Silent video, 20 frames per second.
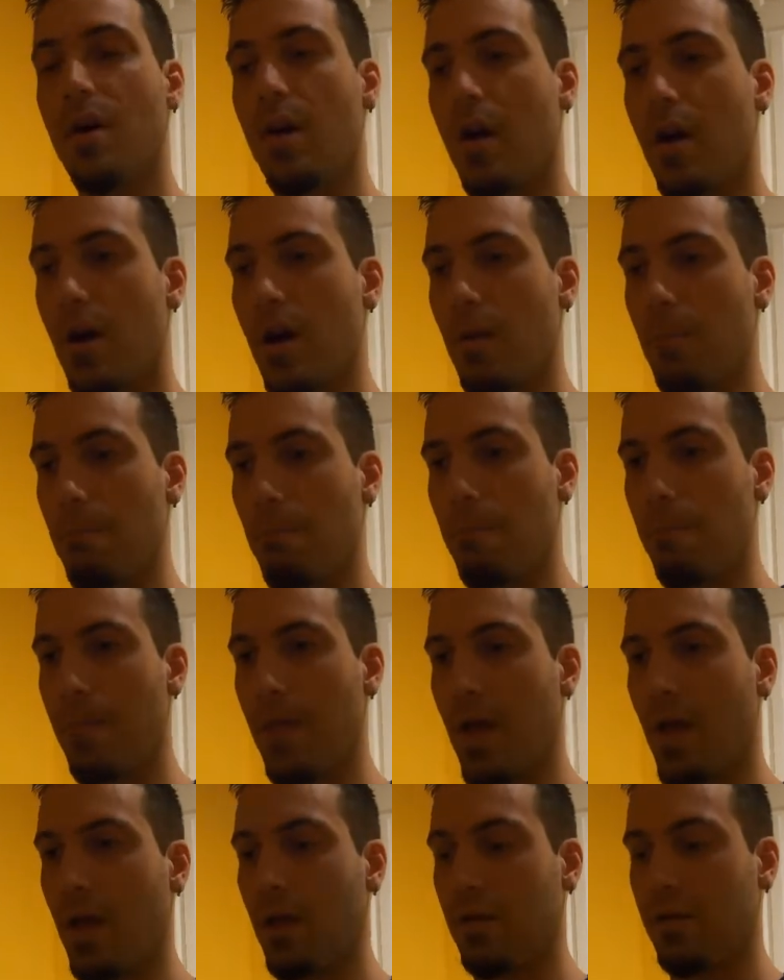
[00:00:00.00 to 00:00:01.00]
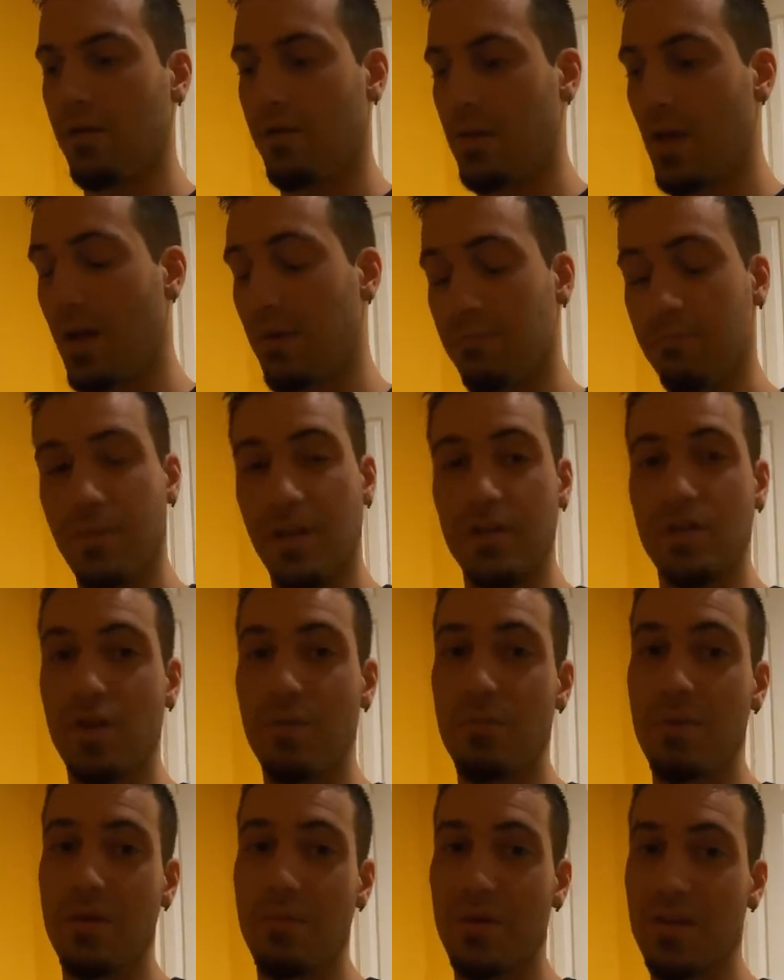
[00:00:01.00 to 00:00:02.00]
And yeah, it
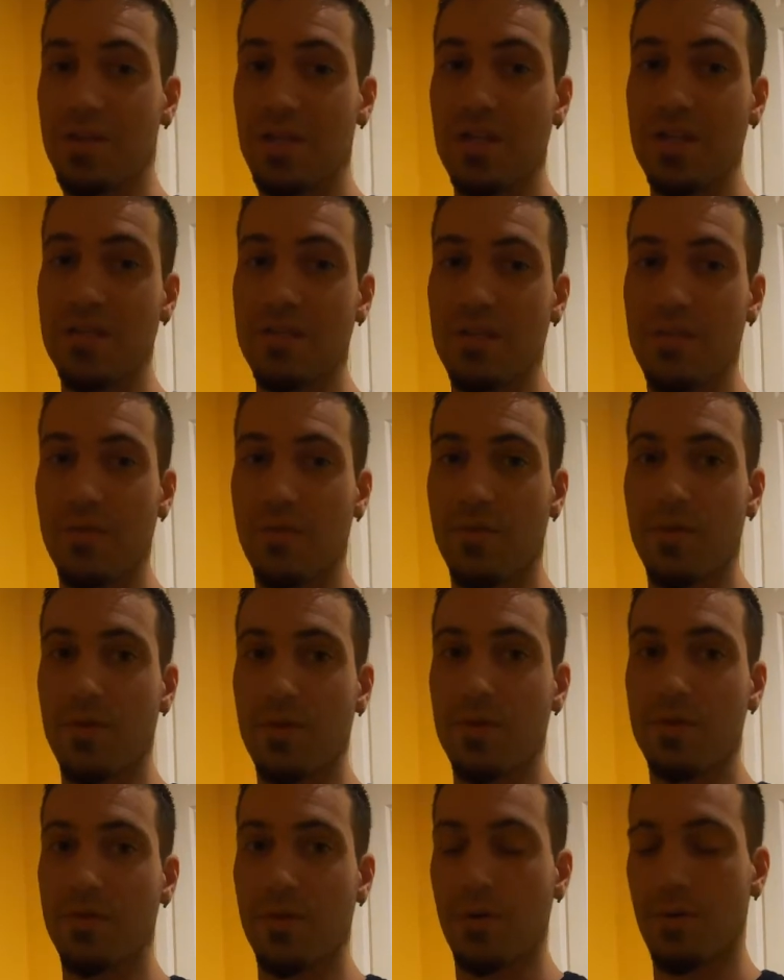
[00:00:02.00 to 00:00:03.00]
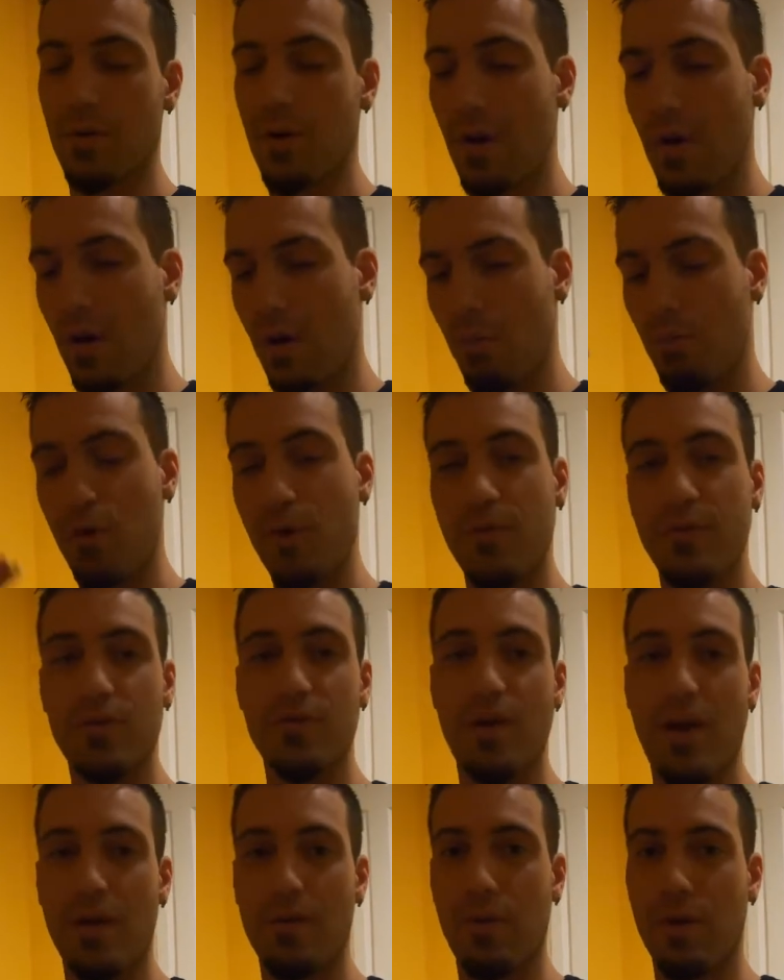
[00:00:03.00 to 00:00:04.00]
should be much easier for you. So proven
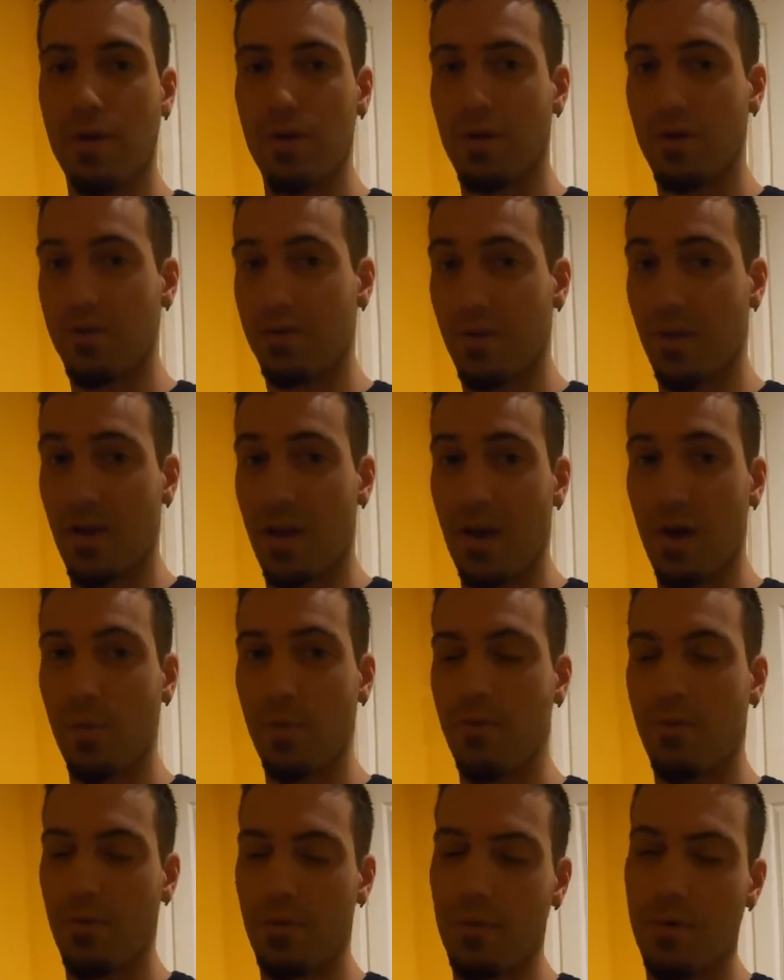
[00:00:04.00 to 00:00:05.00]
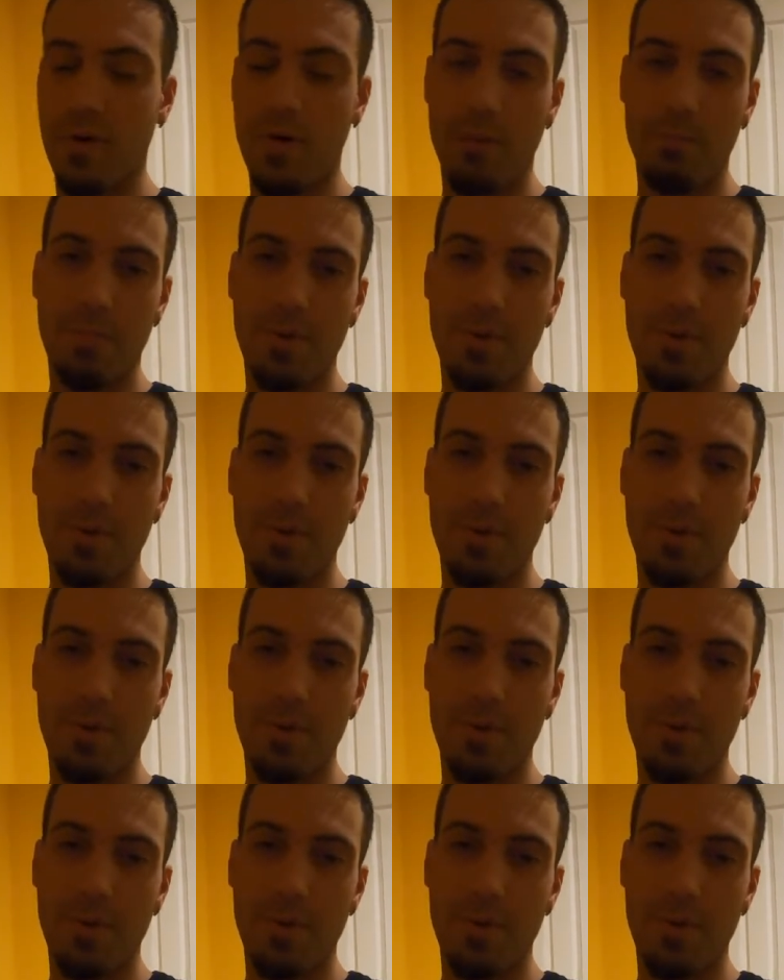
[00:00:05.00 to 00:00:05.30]
track record is very helpful.